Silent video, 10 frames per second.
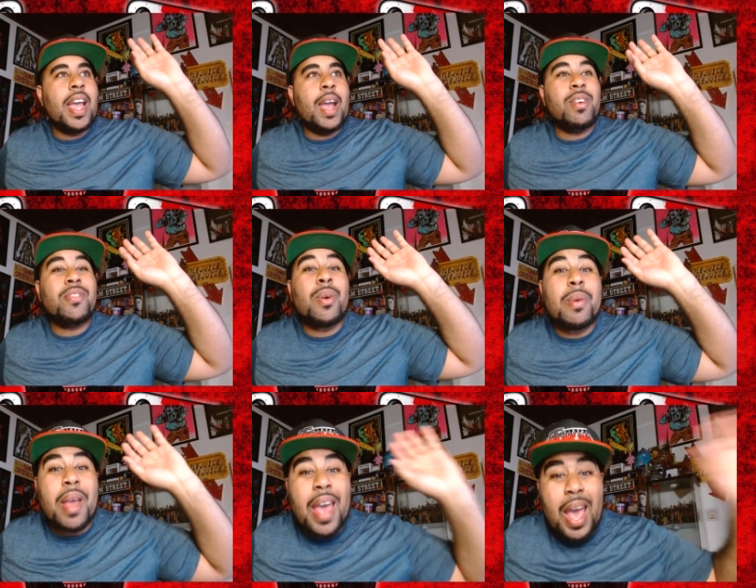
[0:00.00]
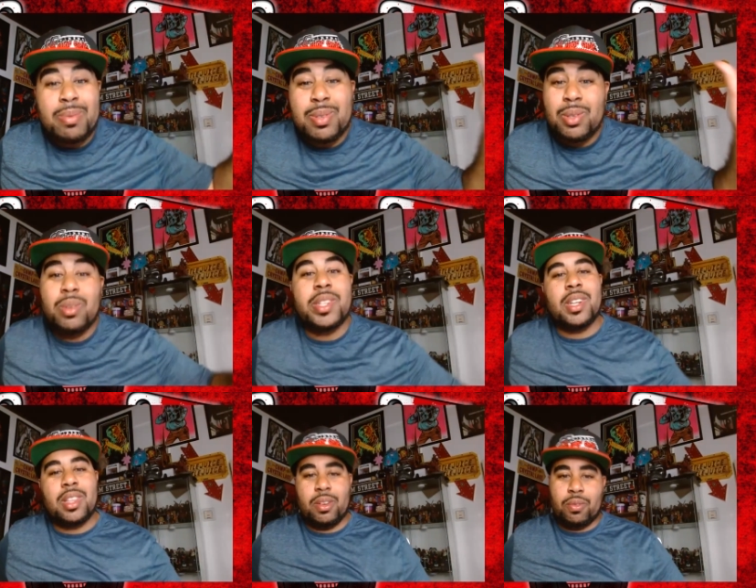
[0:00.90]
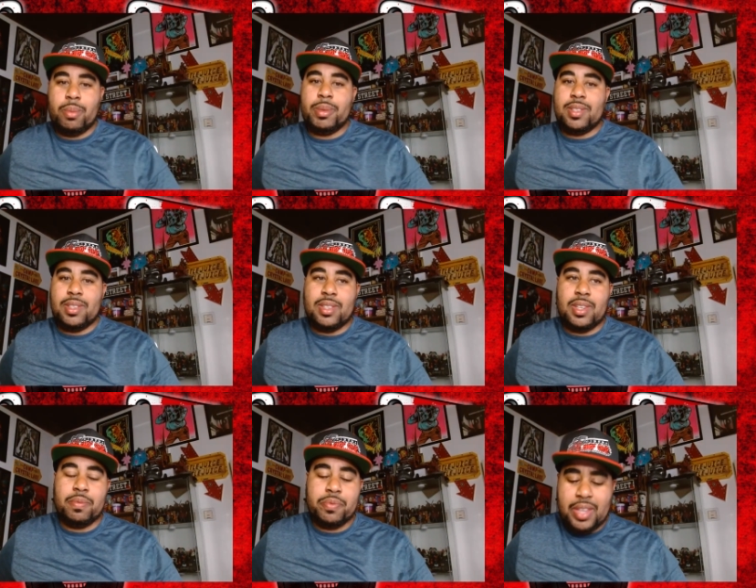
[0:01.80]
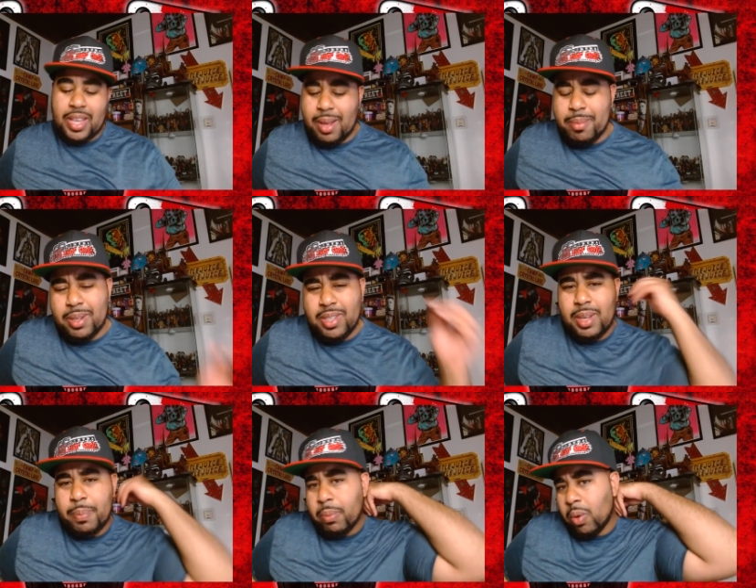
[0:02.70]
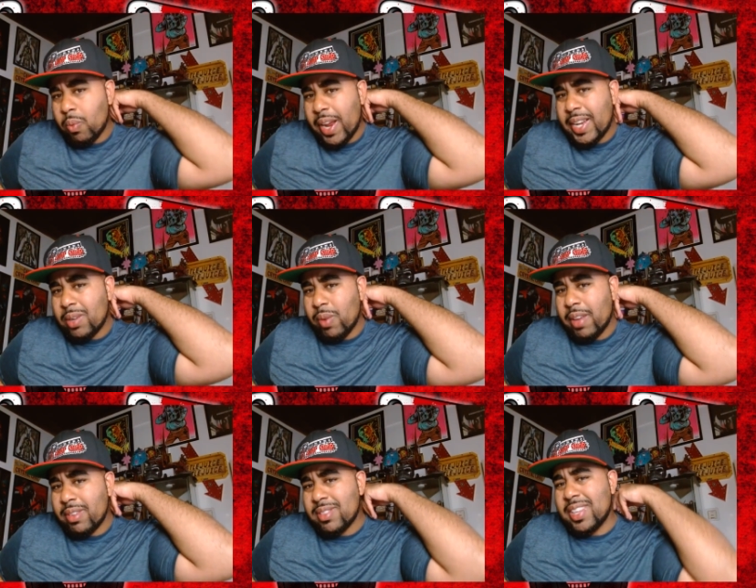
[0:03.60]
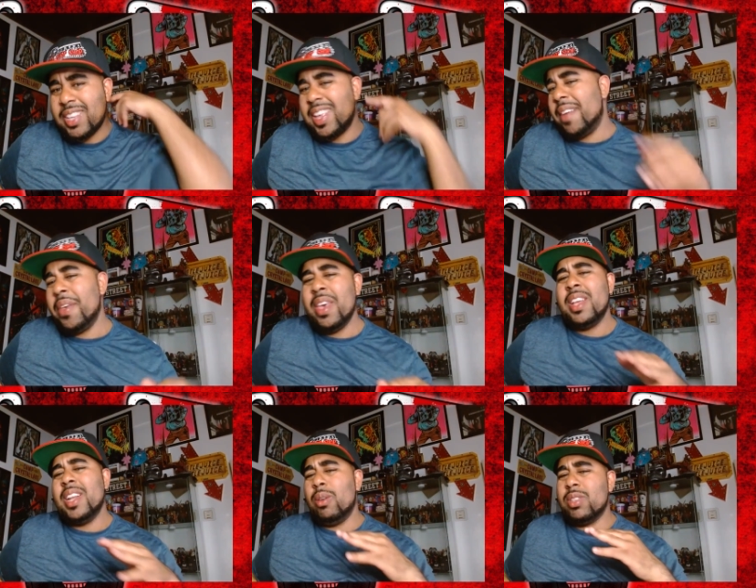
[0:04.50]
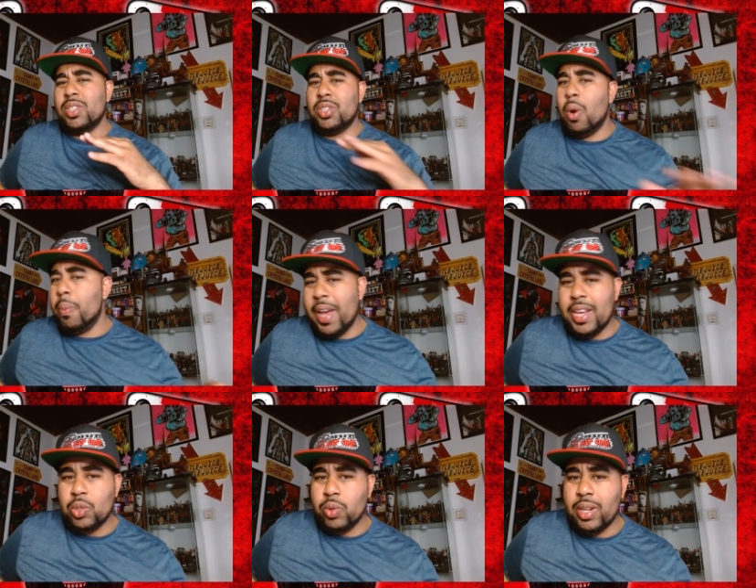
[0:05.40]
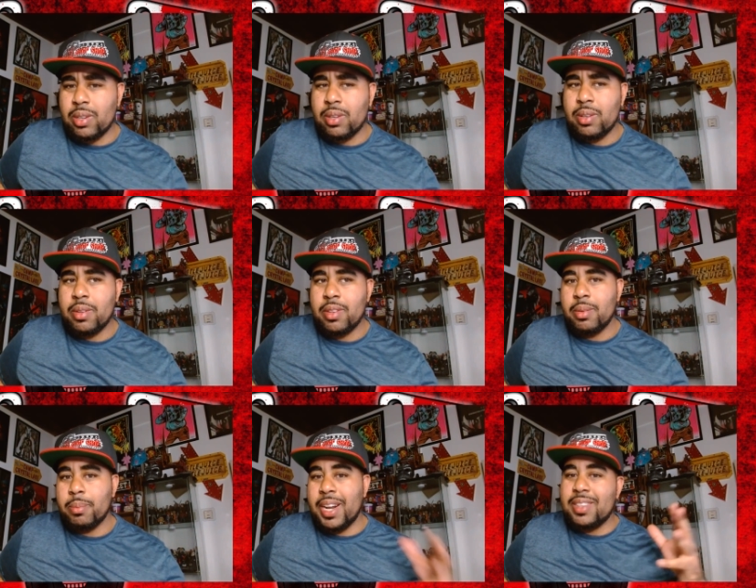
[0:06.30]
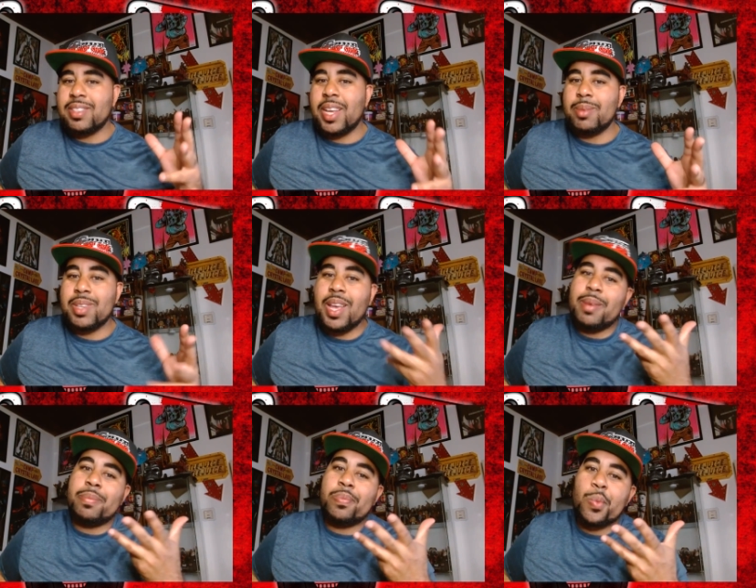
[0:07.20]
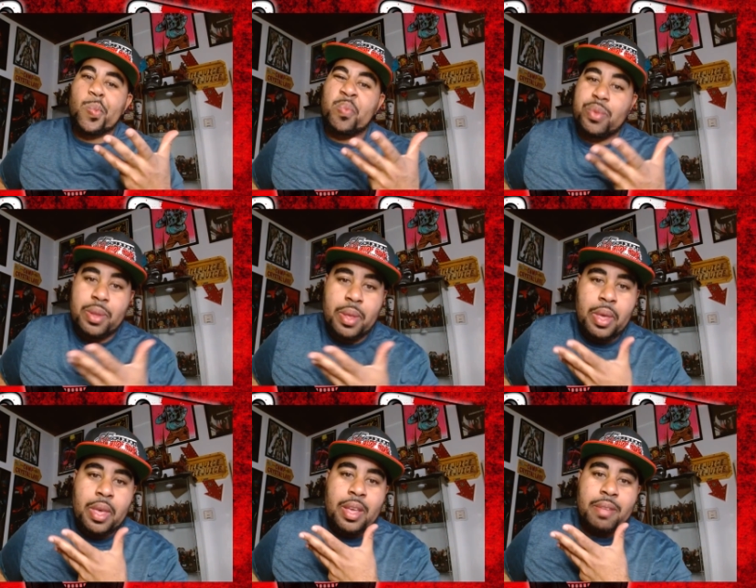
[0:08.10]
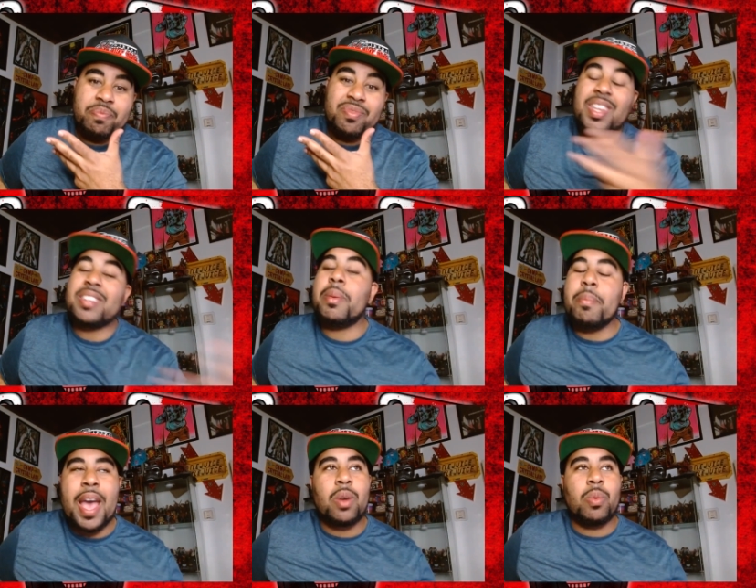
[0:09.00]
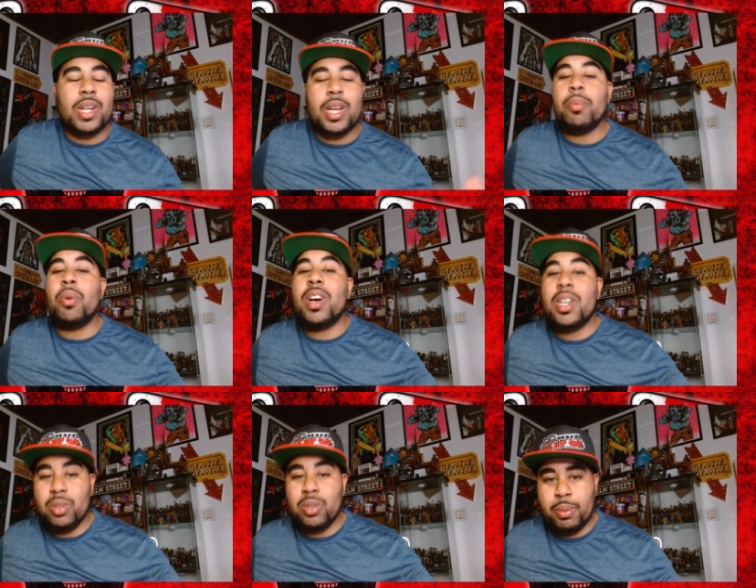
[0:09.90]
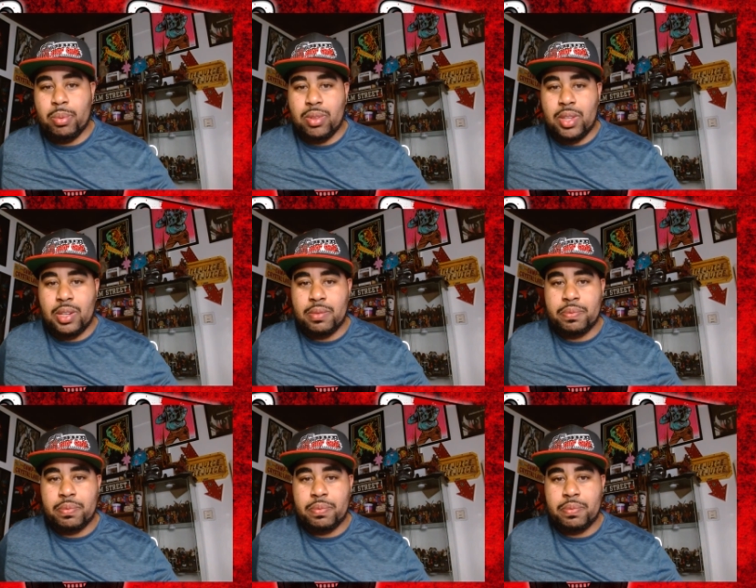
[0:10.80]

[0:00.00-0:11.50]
And we've heard absolutely nothing from it since then. And I mean, yeah, people were ranting and raving saying that was a dope ass trailer. But at the same time, doesn't matter what a couple hundred people think.